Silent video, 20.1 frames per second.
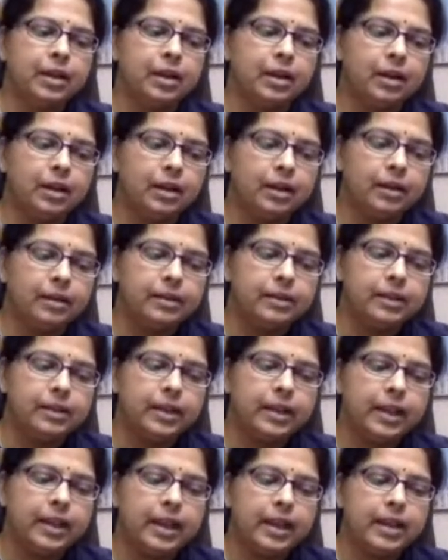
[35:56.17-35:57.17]

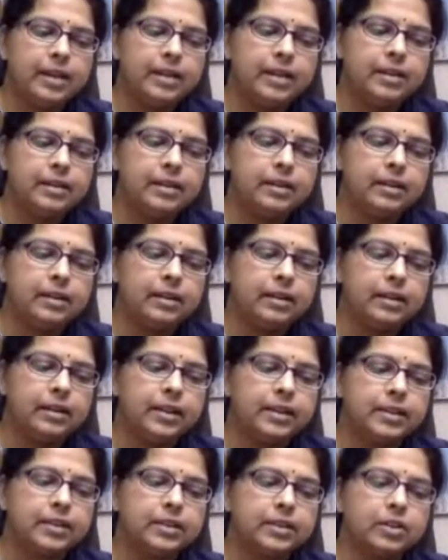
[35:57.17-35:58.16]
the gain
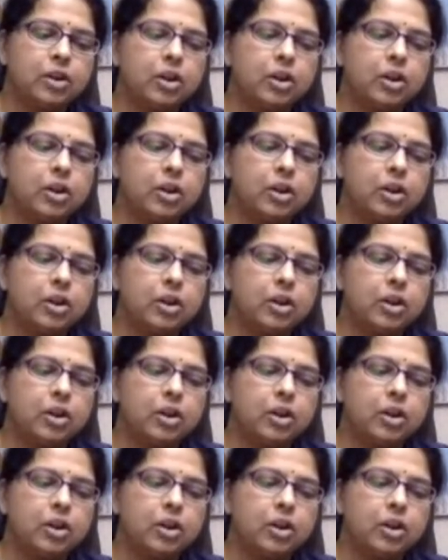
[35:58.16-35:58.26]
is